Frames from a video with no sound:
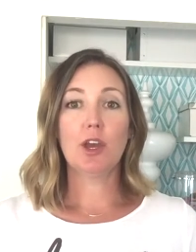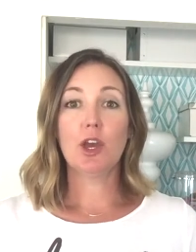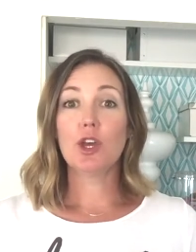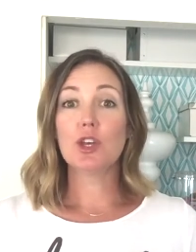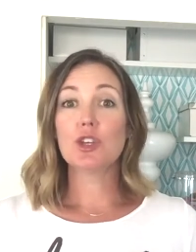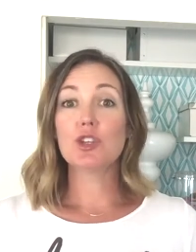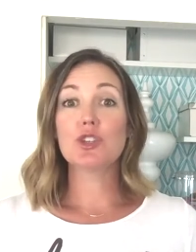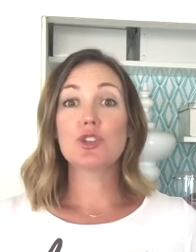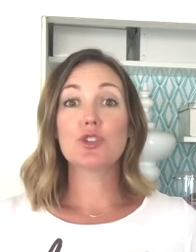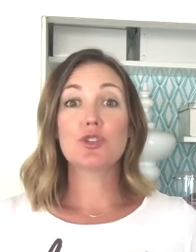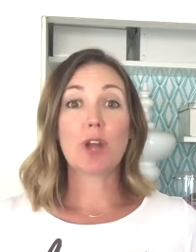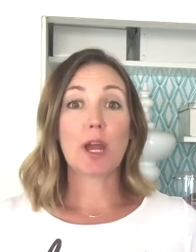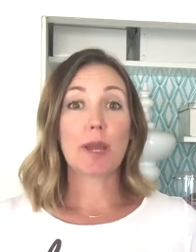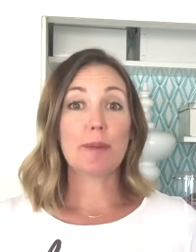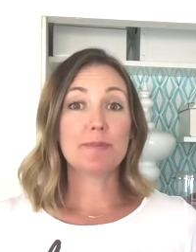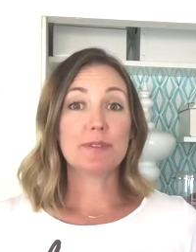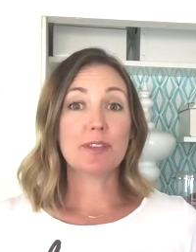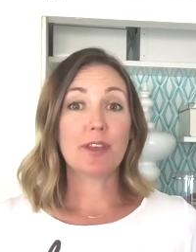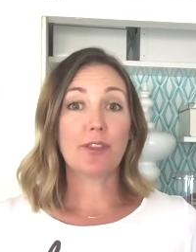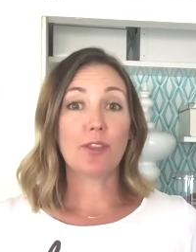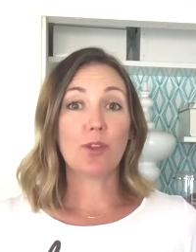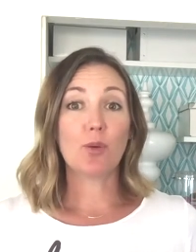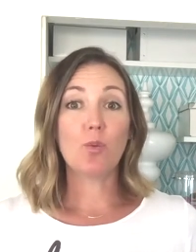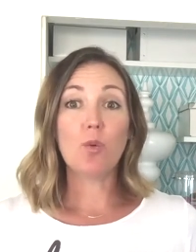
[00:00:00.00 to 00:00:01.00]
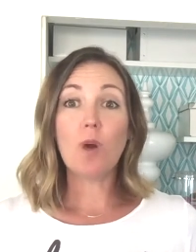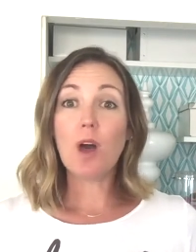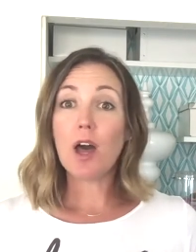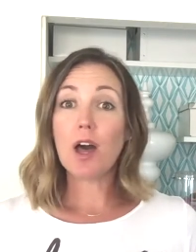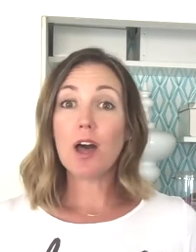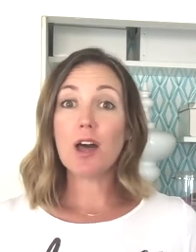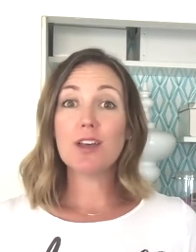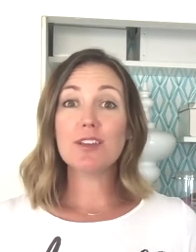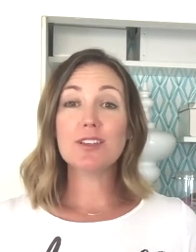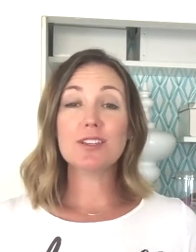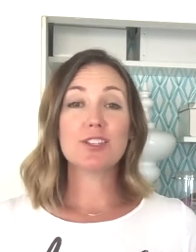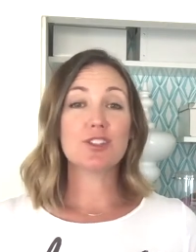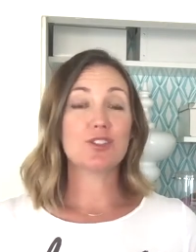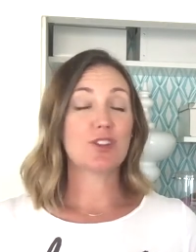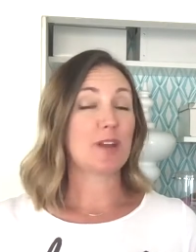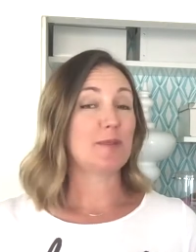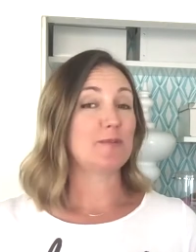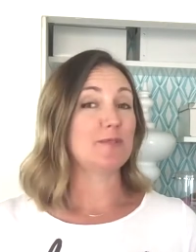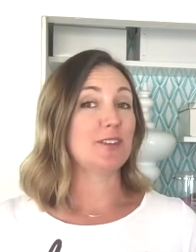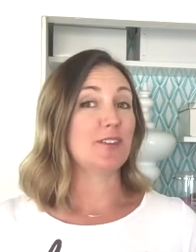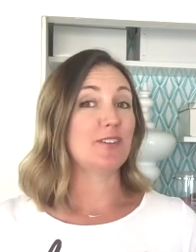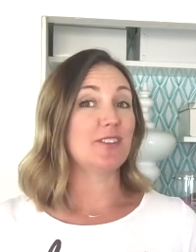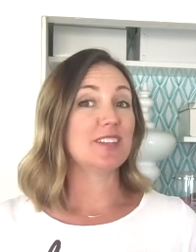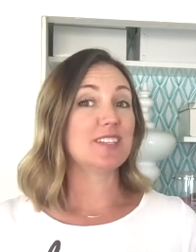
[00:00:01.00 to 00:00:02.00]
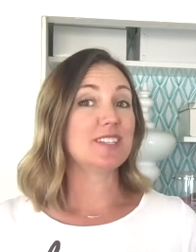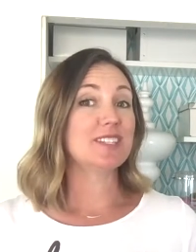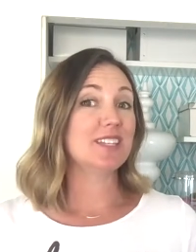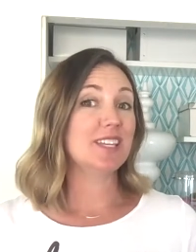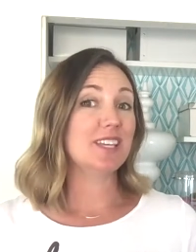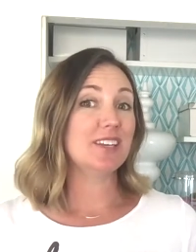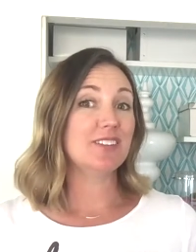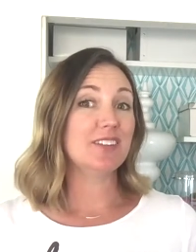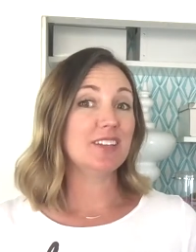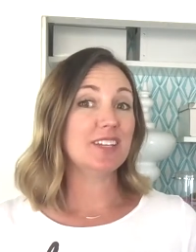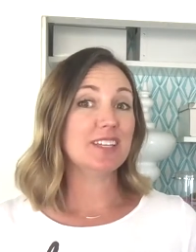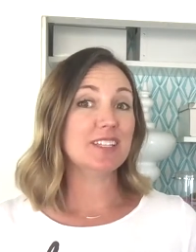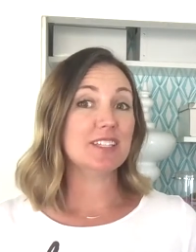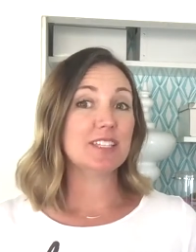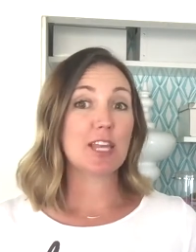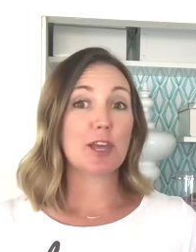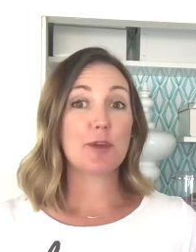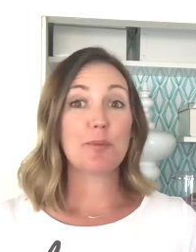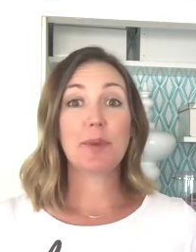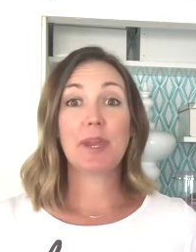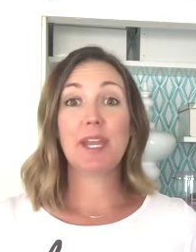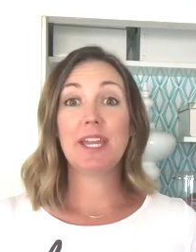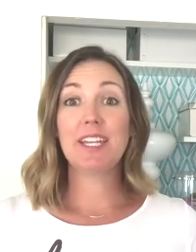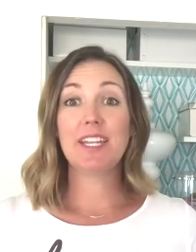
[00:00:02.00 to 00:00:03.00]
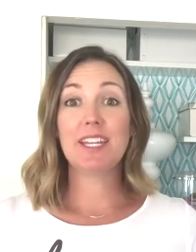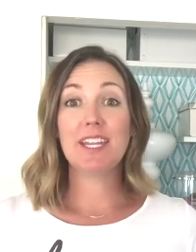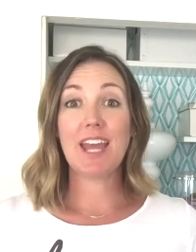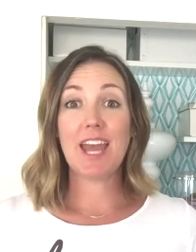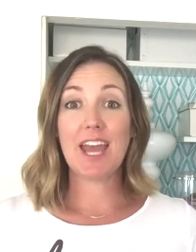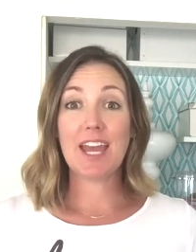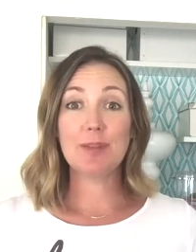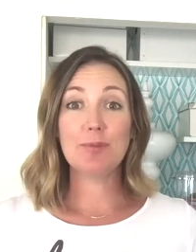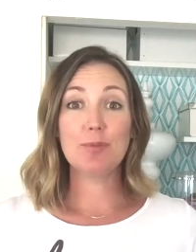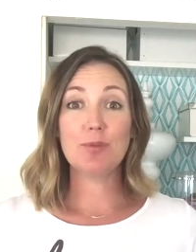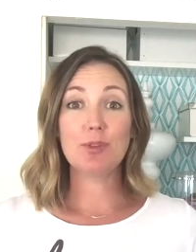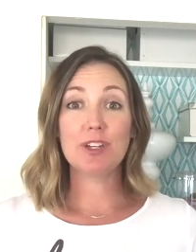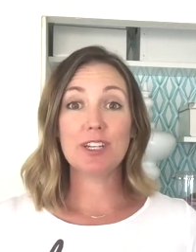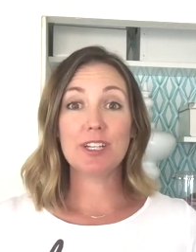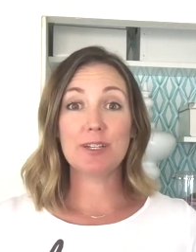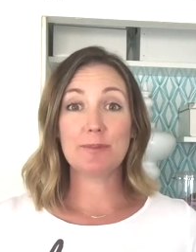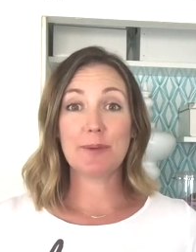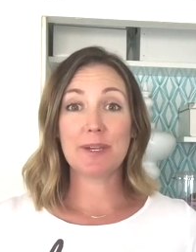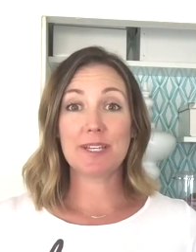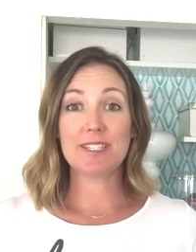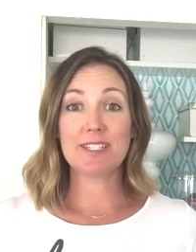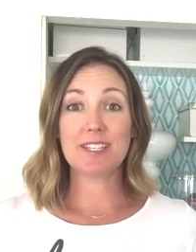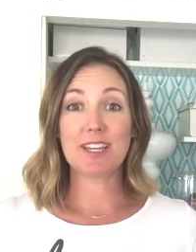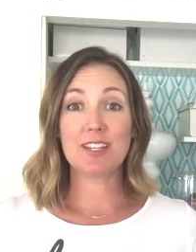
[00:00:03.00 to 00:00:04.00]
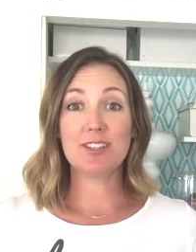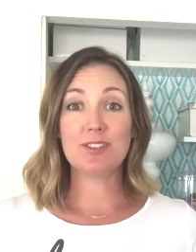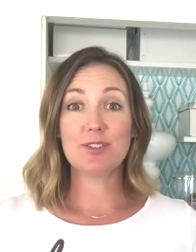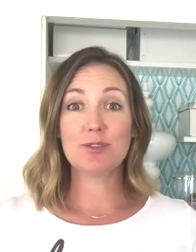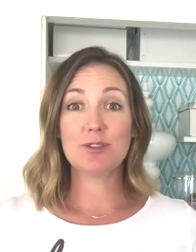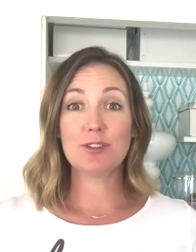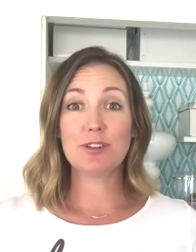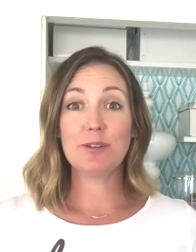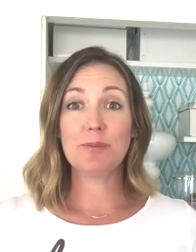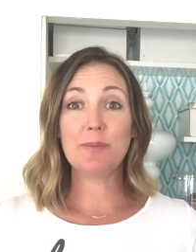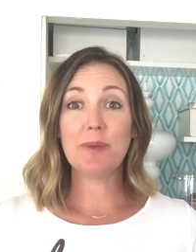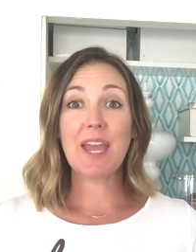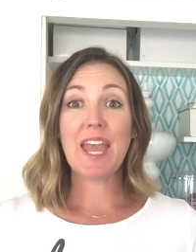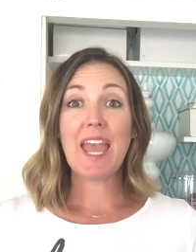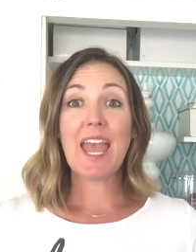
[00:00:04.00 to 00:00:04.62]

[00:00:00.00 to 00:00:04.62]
Stripes on the walls, stripes on the ceilings, a painted headboard in my son's room,